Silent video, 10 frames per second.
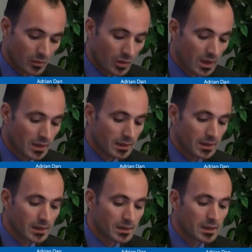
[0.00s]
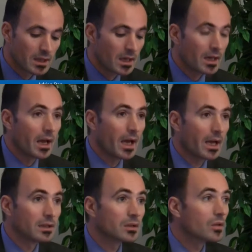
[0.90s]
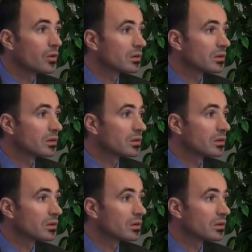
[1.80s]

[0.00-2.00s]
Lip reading: localities and